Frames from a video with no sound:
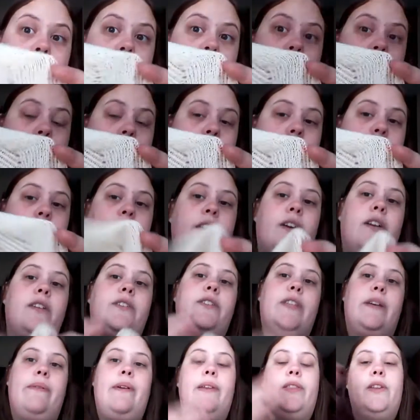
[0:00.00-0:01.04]
the
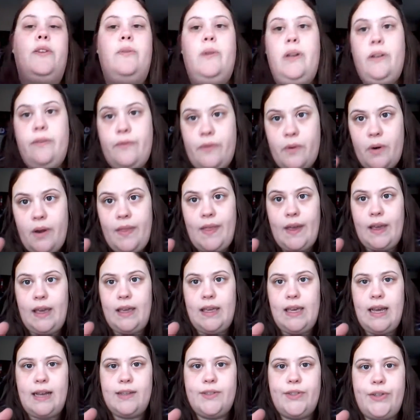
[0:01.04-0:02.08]
23rd, so that way on the 24th I
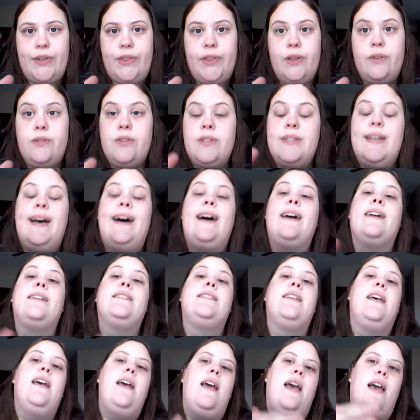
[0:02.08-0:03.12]
can cast on those
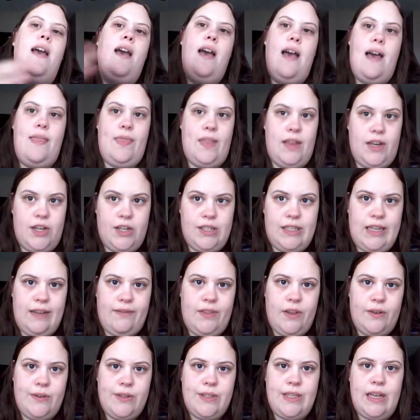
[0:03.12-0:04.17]
socks, and then just
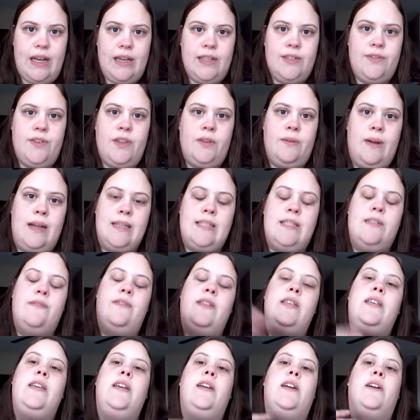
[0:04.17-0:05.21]
have those socks for the rest of
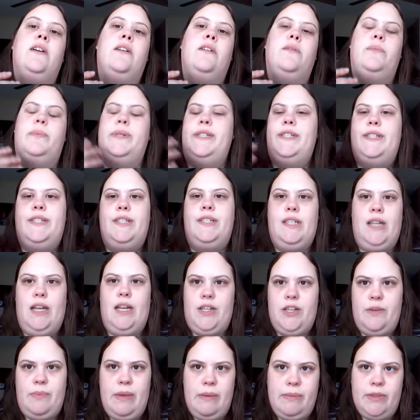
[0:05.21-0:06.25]
the year, which I
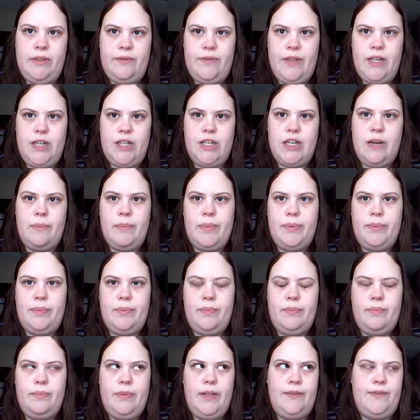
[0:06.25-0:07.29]
should be able to finish up
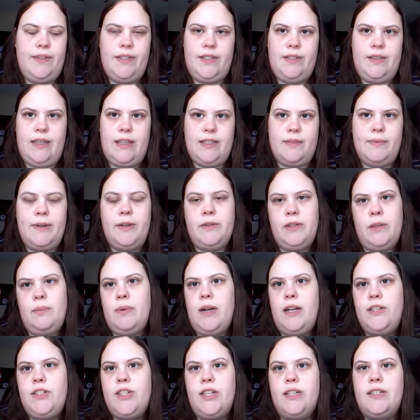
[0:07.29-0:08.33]
if that's my only
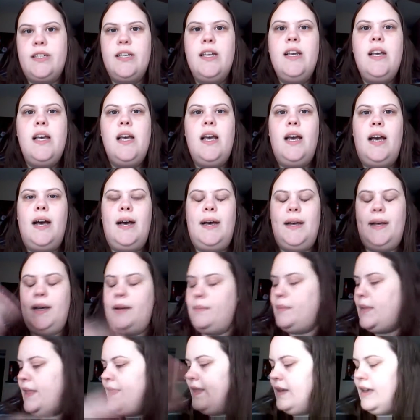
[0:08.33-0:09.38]
project.
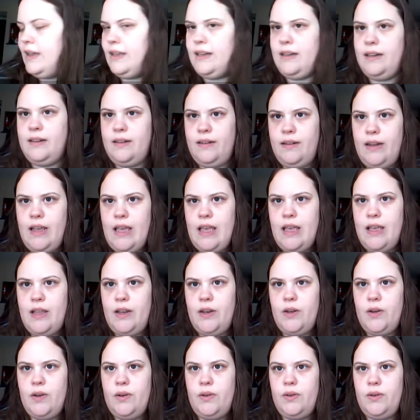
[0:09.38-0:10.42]
And then
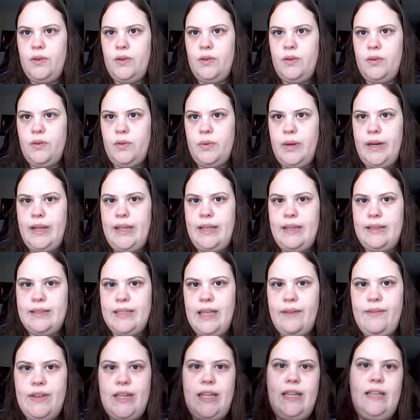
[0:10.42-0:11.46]
in
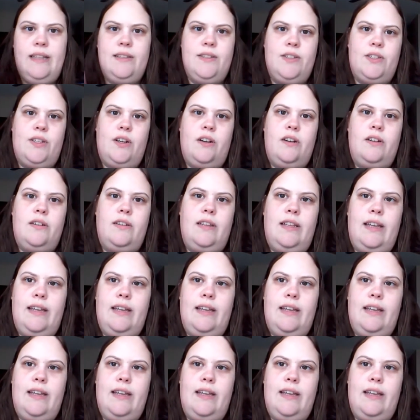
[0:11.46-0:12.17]
2017 start